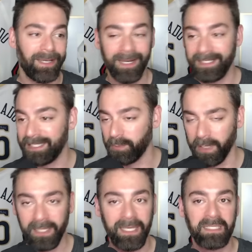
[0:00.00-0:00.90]
and it's
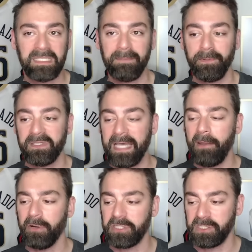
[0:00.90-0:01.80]
really as simple as
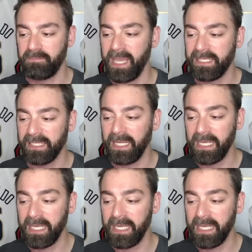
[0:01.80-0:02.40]
that, or it just makes it